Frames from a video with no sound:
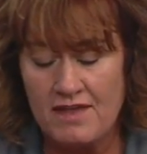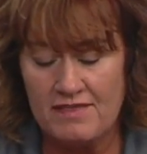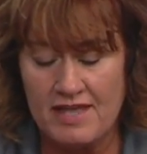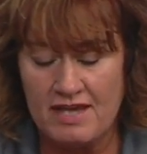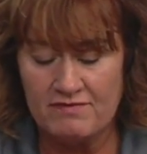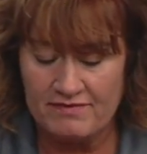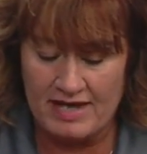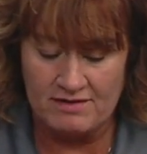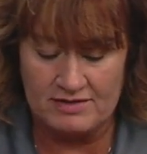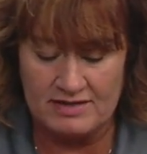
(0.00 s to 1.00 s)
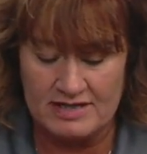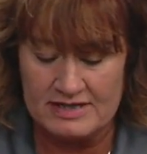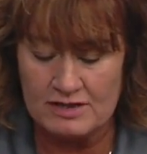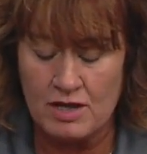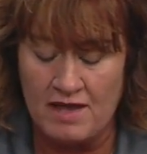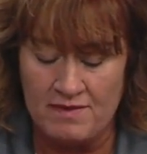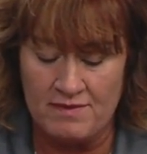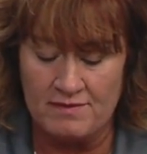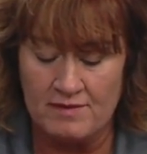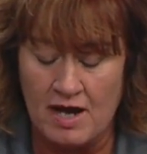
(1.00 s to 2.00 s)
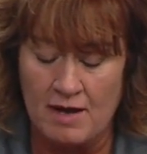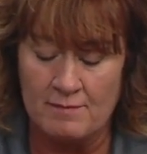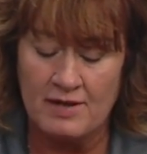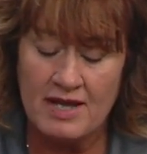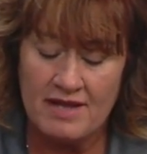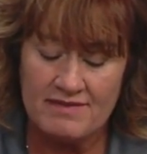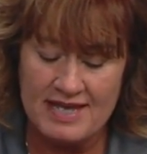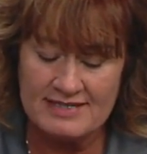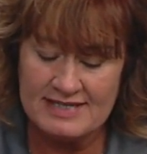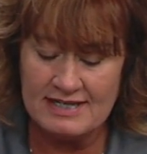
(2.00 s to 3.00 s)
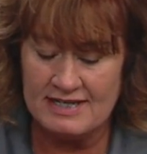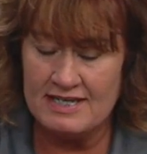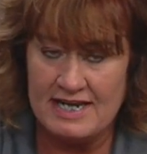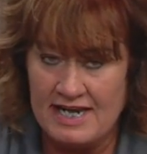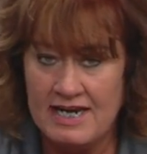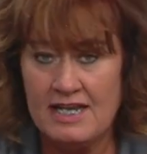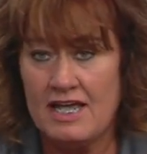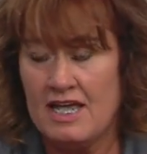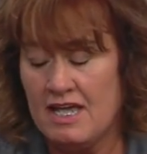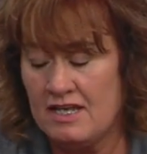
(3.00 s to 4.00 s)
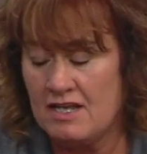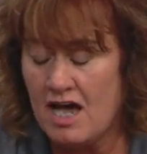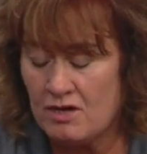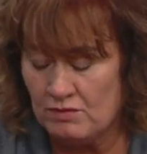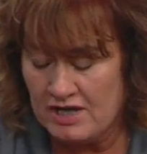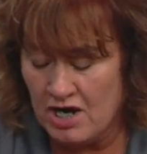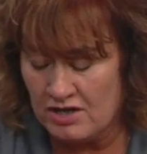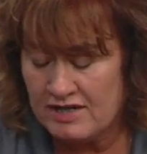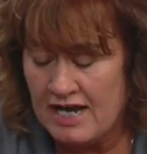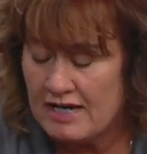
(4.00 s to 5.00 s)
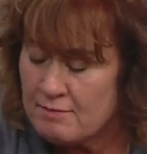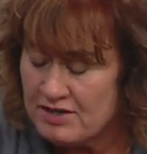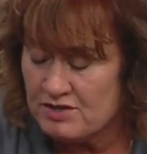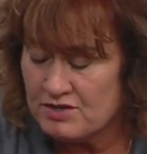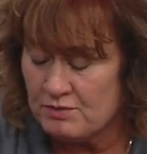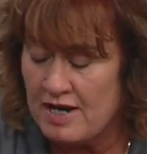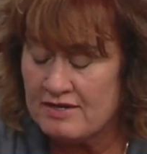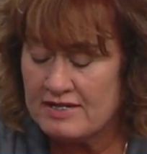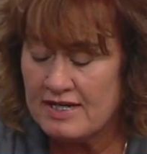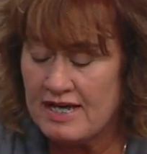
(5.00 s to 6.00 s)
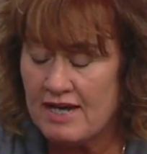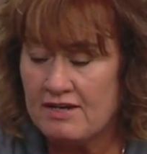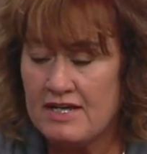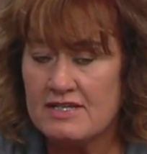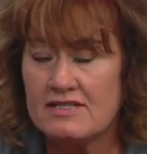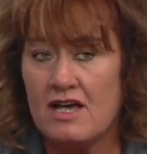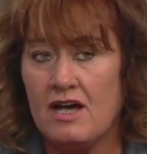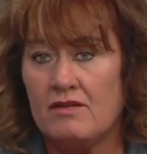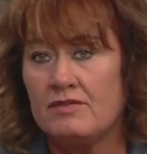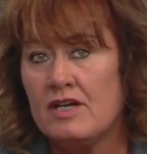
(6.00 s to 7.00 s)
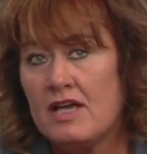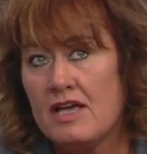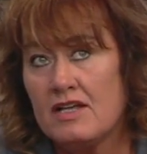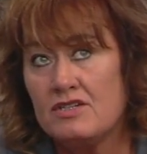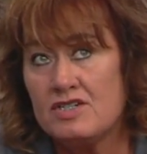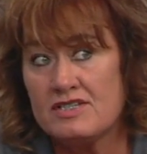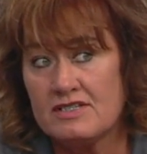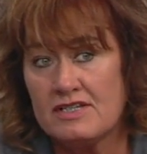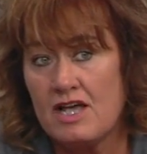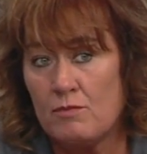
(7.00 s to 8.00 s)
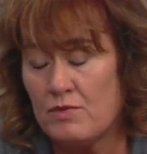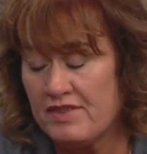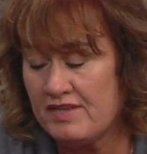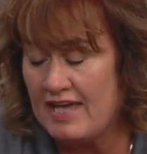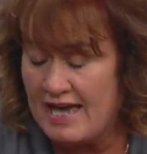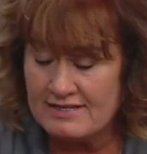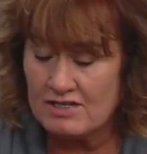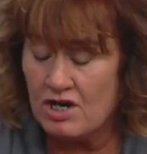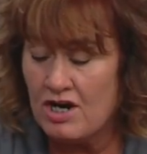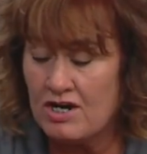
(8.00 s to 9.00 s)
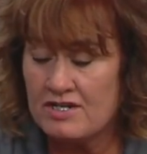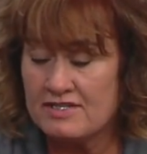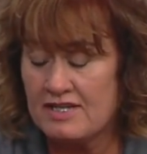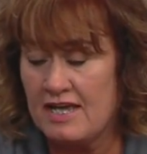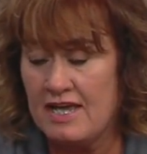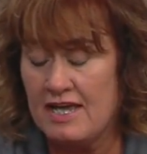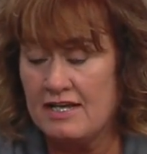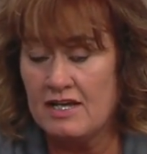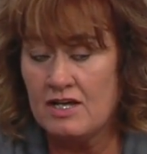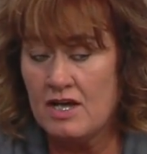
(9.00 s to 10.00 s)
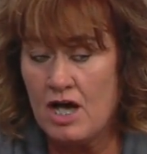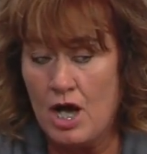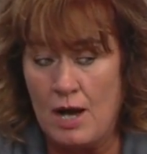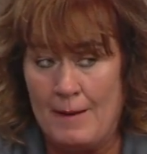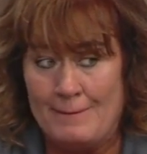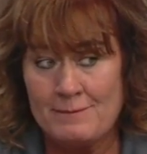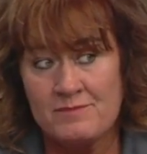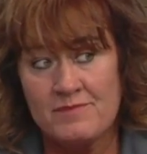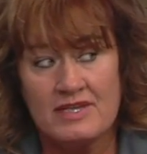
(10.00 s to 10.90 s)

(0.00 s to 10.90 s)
They founded this, and um, they seen a need in not only Hardin County but the surrounding counties of just help with gas cards, and um,